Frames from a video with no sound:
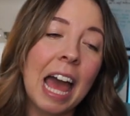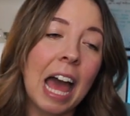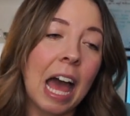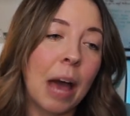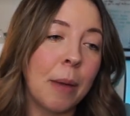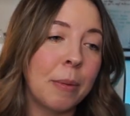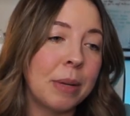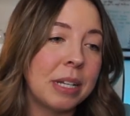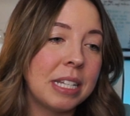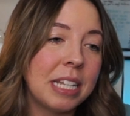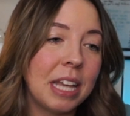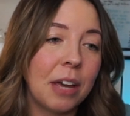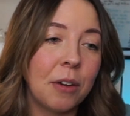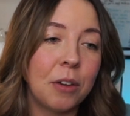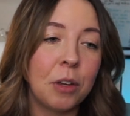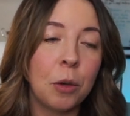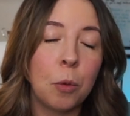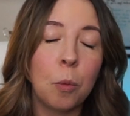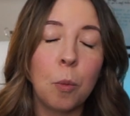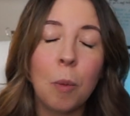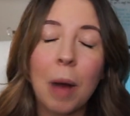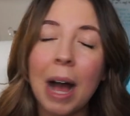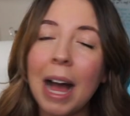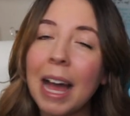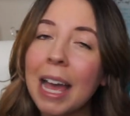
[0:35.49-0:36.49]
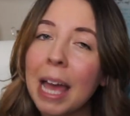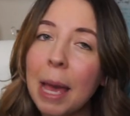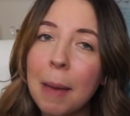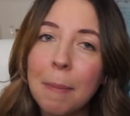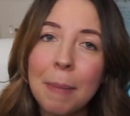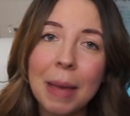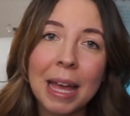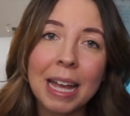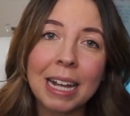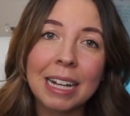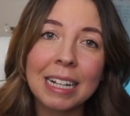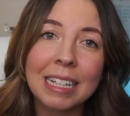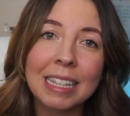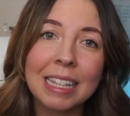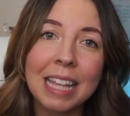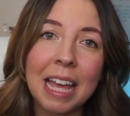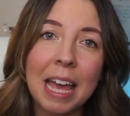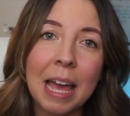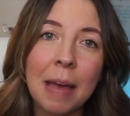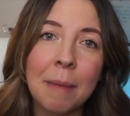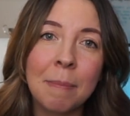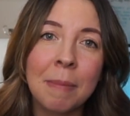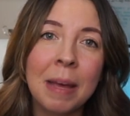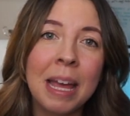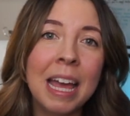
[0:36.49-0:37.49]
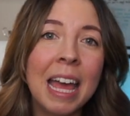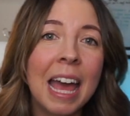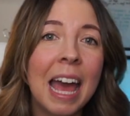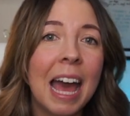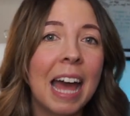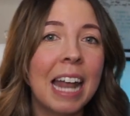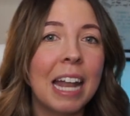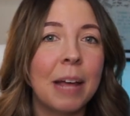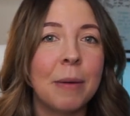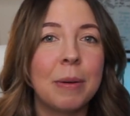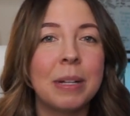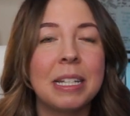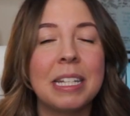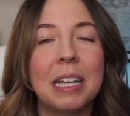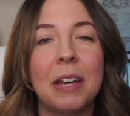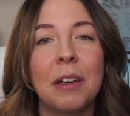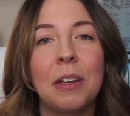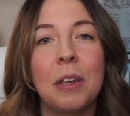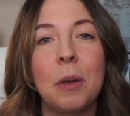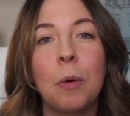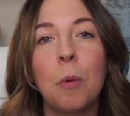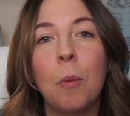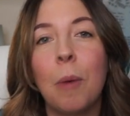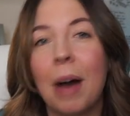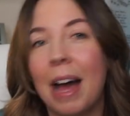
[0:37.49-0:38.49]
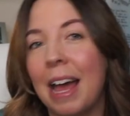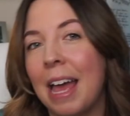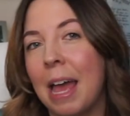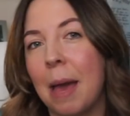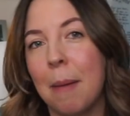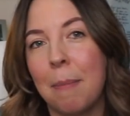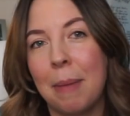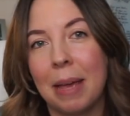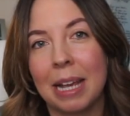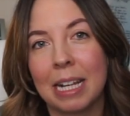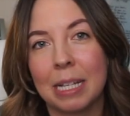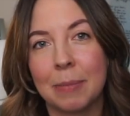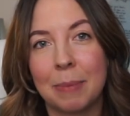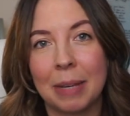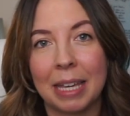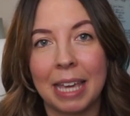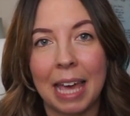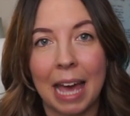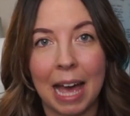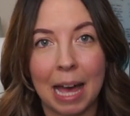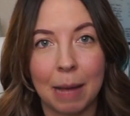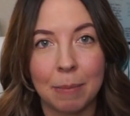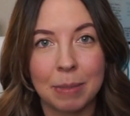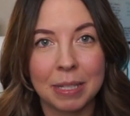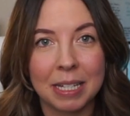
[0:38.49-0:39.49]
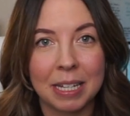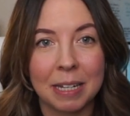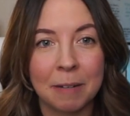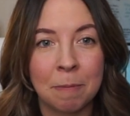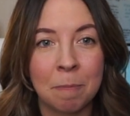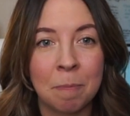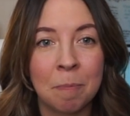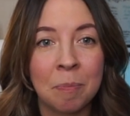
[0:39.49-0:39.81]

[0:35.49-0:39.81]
I would tell you why I picked them, and I would tell you why I picked my captain.